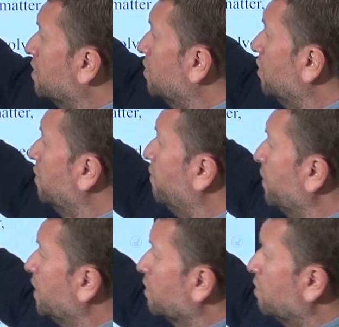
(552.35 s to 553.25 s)
So
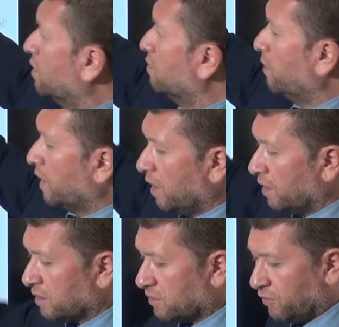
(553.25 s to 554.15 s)
quantum
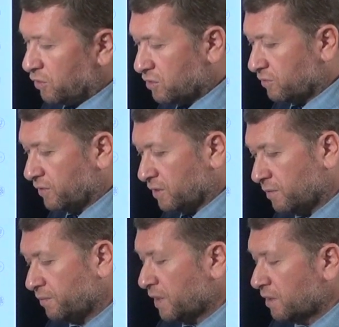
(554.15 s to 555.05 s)
mechanics, first of
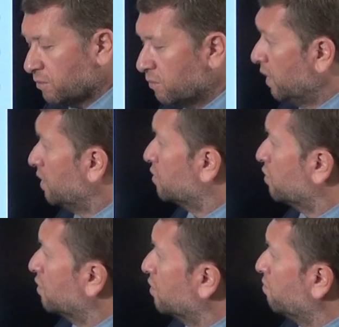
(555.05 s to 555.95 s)
all, based
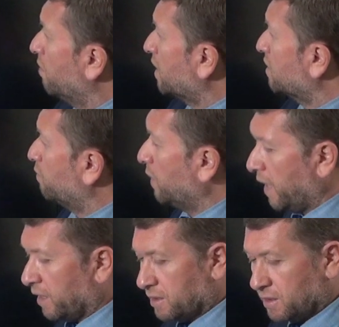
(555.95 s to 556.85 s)
on the Max
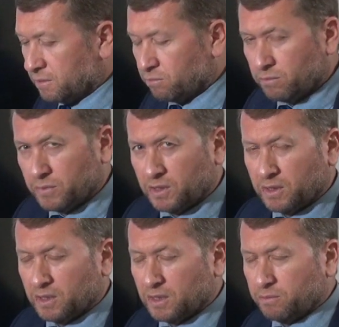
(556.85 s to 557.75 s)
Planck
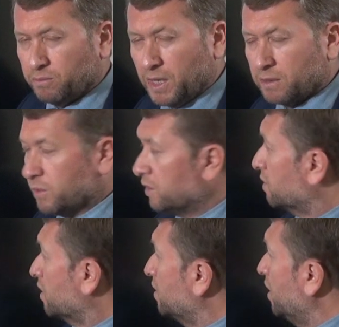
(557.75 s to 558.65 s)
blackbody
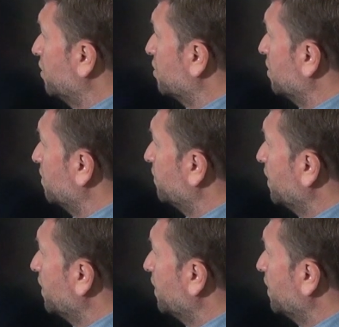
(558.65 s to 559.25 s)
radiation.